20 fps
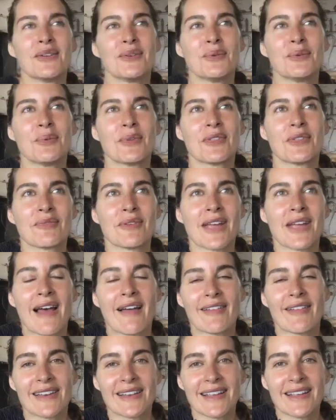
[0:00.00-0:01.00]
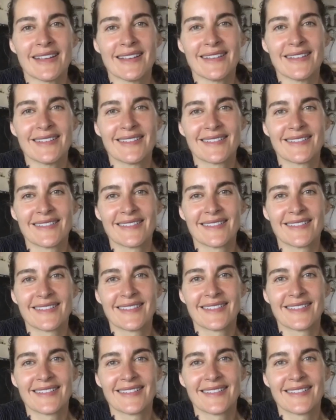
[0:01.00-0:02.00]
with reality,
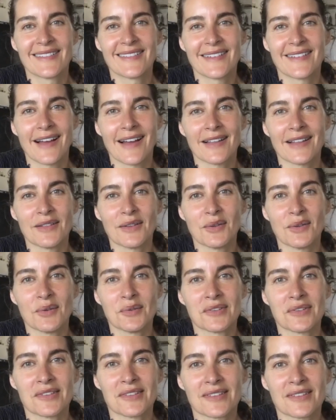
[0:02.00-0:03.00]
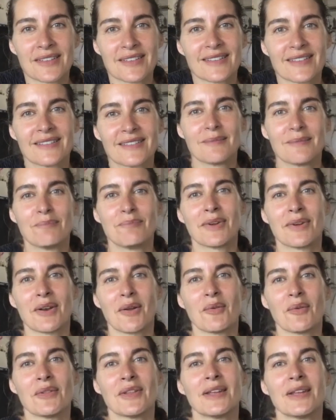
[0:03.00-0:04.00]
I lose, but
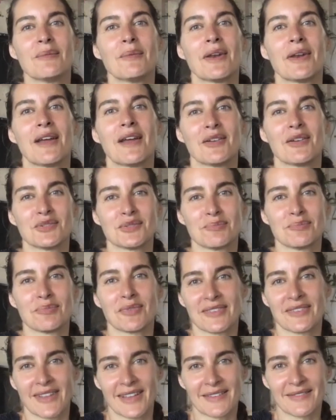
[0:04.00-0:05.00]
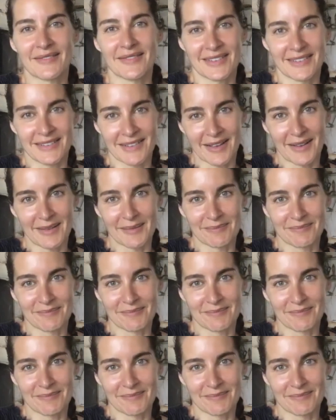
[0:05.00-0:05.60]
only 100% of the time.